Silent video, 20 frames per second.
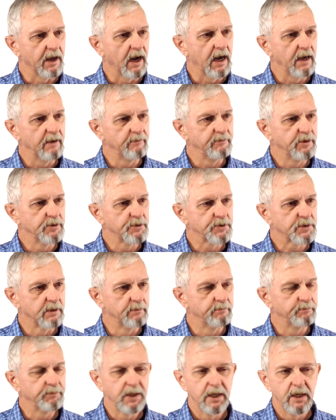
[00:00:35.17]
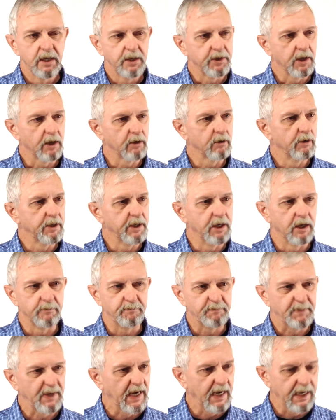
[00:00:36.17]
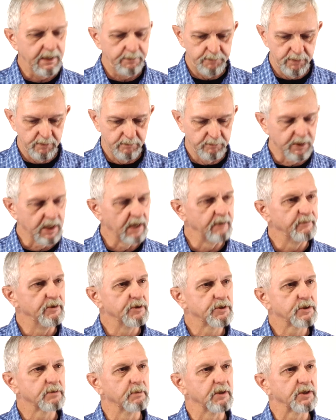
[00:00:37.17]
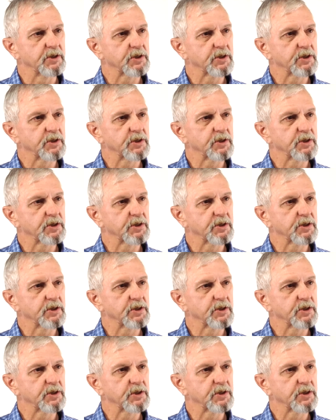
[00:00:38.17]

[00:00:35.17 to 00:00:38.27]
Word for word: I have used them not only on pipe, but I've used them on